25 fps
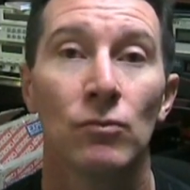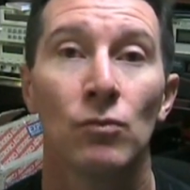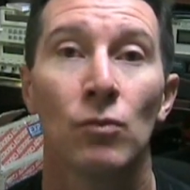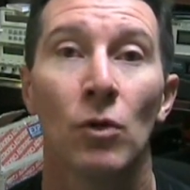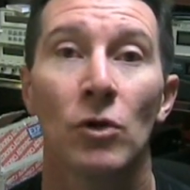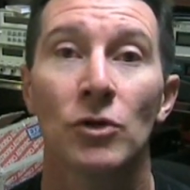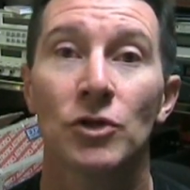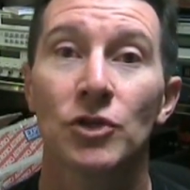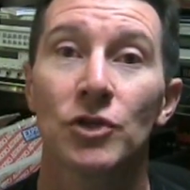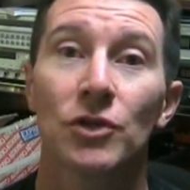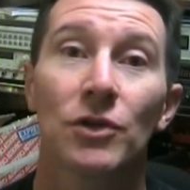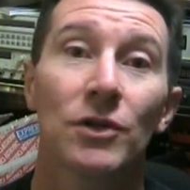
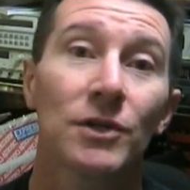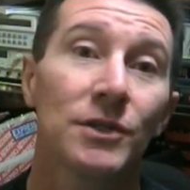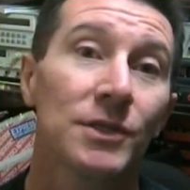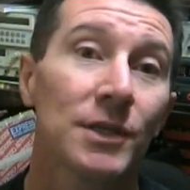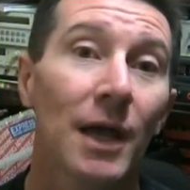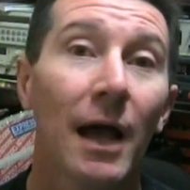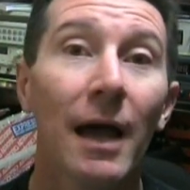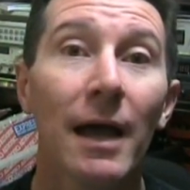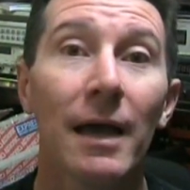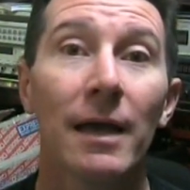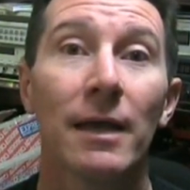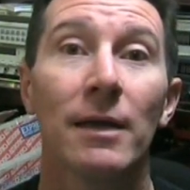What should I
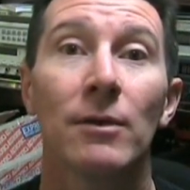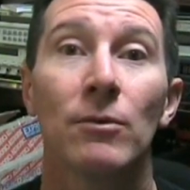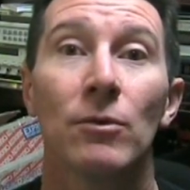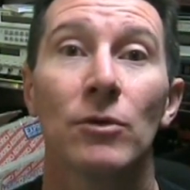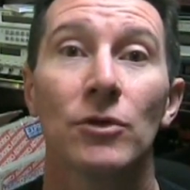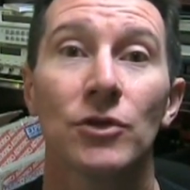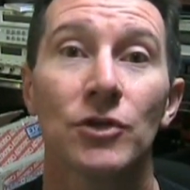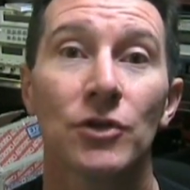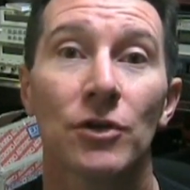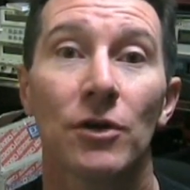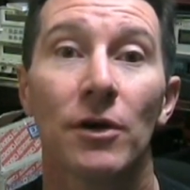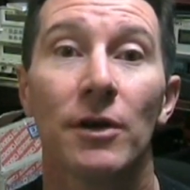say?
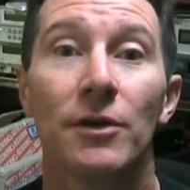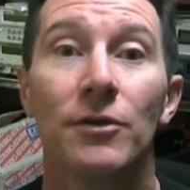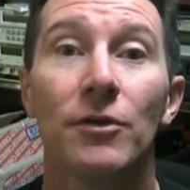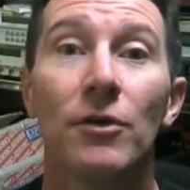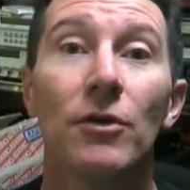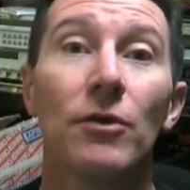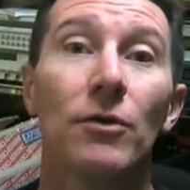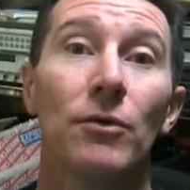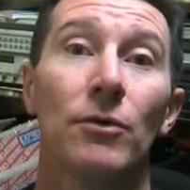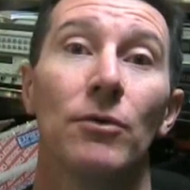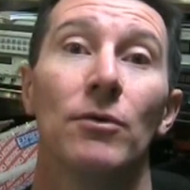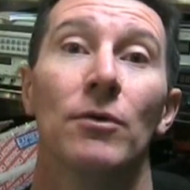What should I
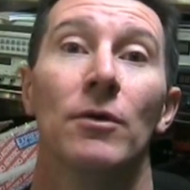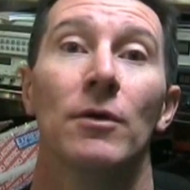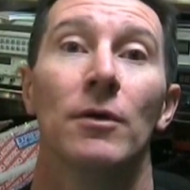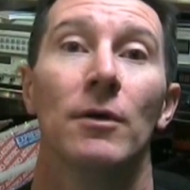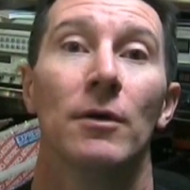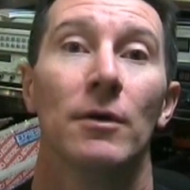do?